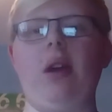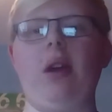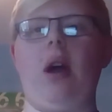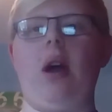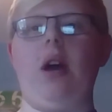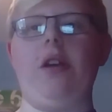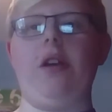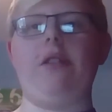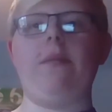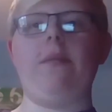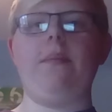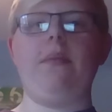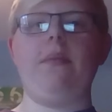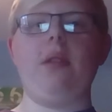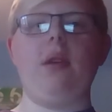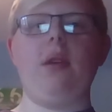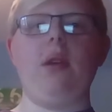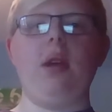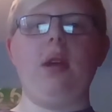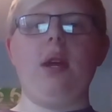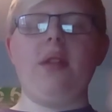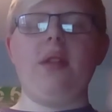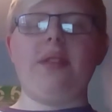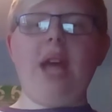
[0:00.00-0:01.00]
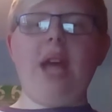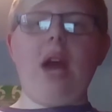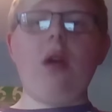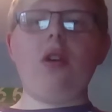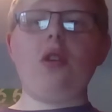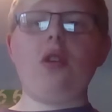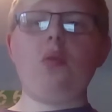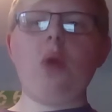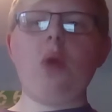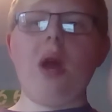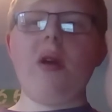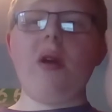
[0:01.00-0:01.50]
card.
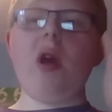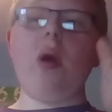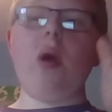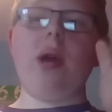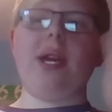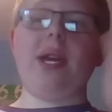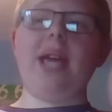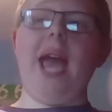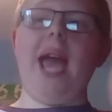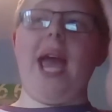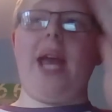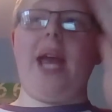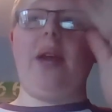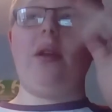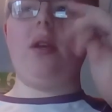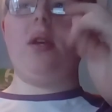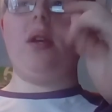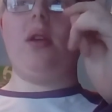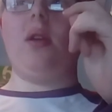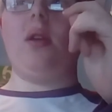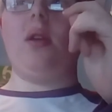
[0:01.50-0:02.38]
Tackled Aguero again.